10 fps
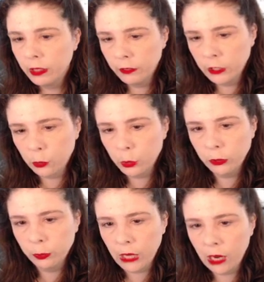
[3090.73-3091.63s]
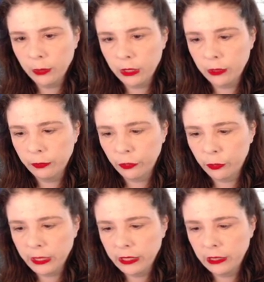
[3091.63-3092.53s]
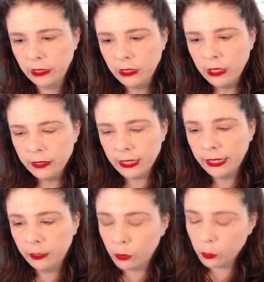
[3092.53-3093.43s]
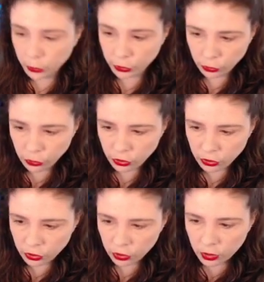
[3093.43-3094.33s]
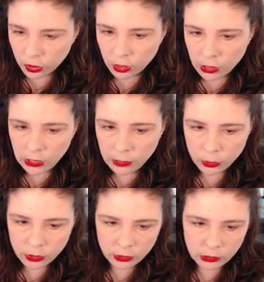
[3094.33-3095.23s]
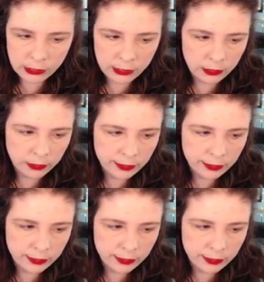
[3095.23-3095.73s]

if it's a real problem for me that I can reproduce, I will uh,